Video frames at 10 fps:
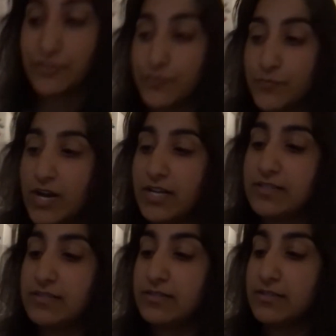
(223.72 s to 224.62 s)
some
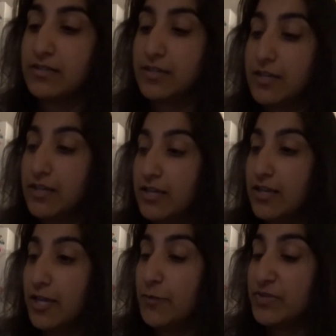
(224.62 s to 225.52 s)
rice.
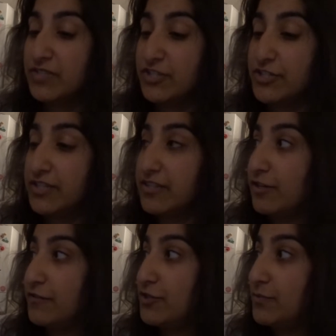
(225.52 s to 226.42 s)
Um, because I've actually taken the
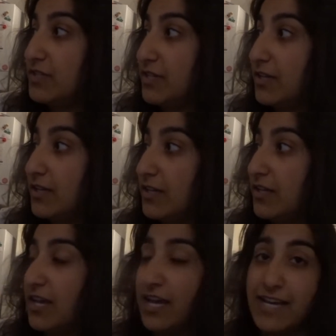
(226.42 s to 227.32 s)
day off the gym today.
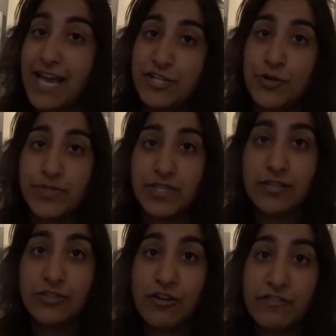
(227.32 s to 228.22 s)
And Aisha always
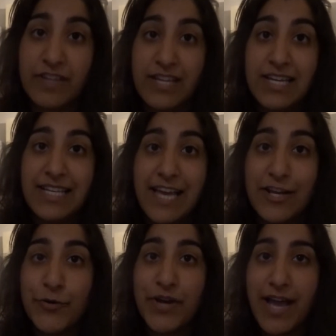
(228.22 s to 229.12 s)
kicks off that
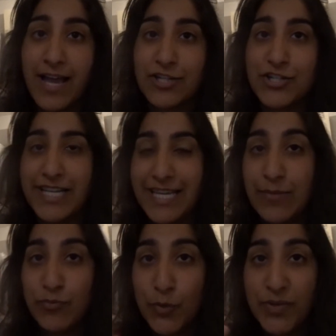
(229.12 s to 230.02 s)
I don't actually
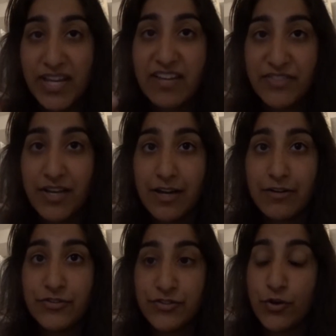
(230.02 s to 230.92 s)
eat properly at
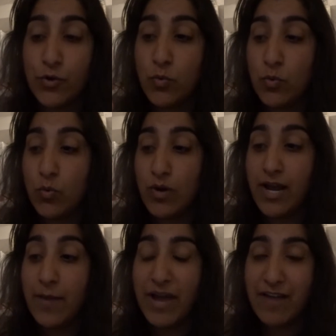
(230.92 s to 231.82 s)
iftar. So
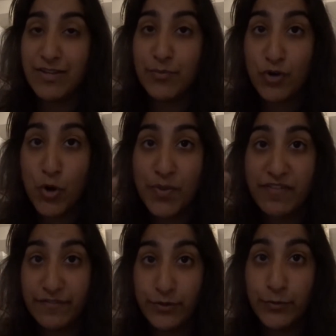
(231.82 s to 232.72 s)
I'm having proper
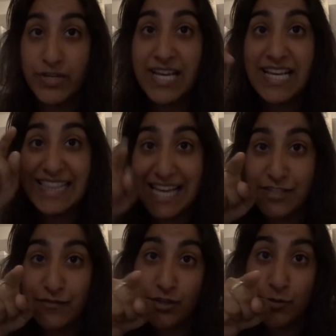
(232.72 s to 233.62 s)
food.
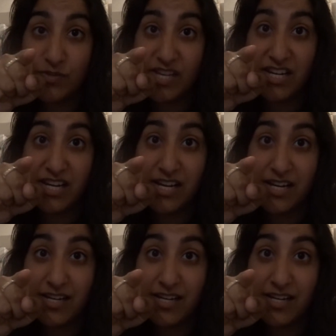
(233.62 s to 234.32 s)
That's for you, Zaina.